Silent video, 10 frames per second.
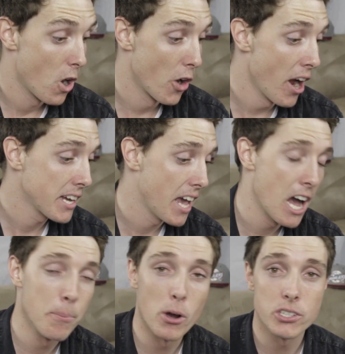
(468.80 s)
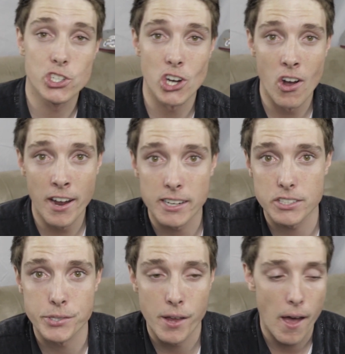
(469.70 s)
All right, Cowboys,
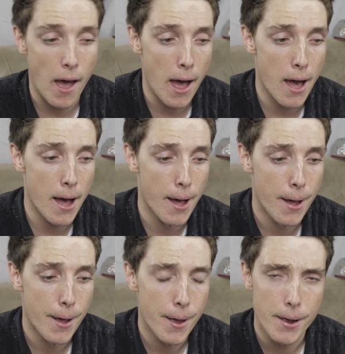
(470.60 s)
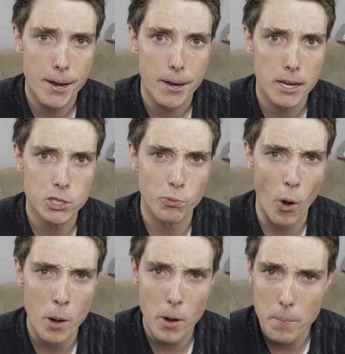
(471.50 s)
Giants. Is
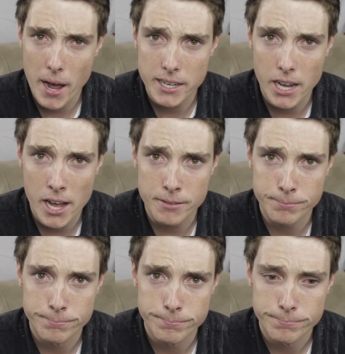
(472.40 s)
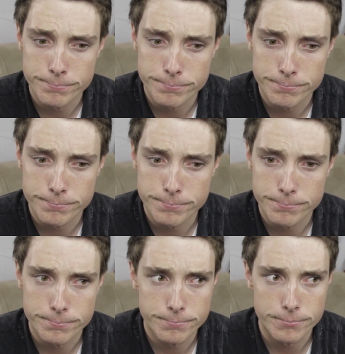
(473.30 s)
Romo back yet?
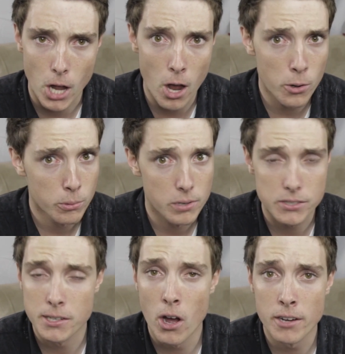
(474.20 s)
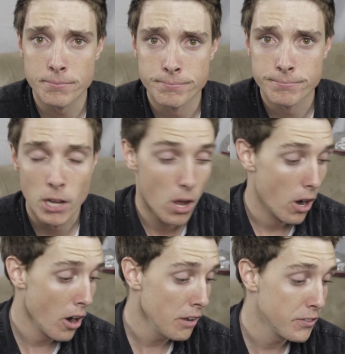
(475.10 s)
No, he's not.
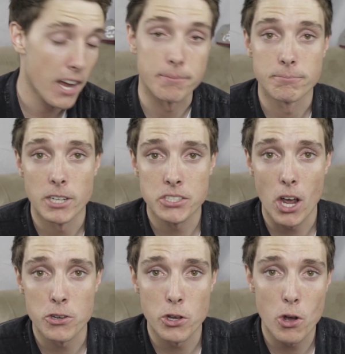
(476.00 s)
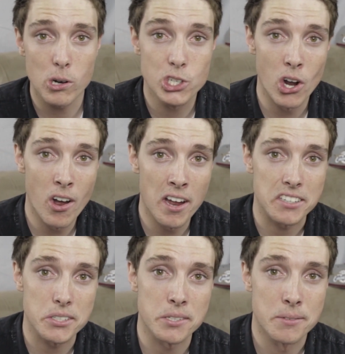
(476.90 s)
All right, then. Let's go New York
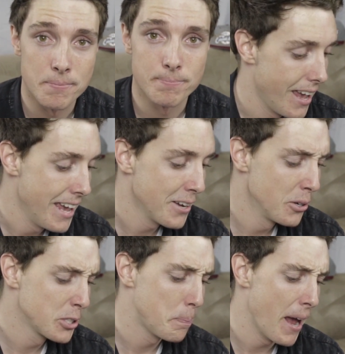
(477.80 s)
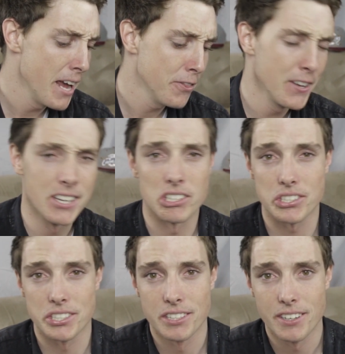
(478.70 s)
Giants. Eagles,
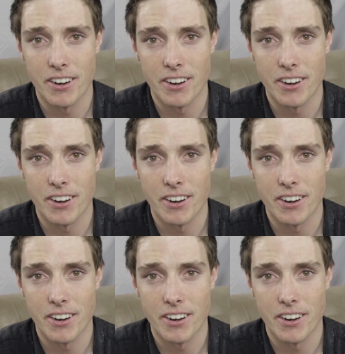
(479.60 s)
Panthers.